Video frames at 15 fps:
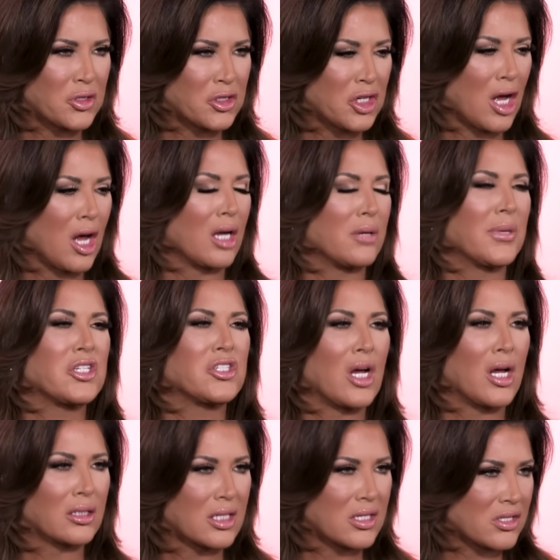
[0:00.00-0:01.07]
with John, by
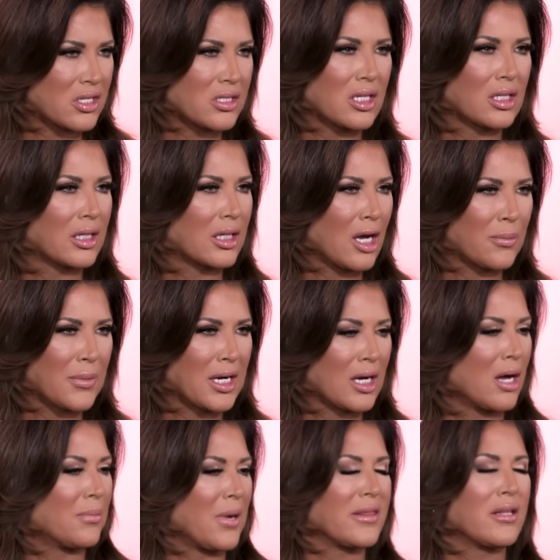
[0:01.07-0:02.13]
John consistently coming up, by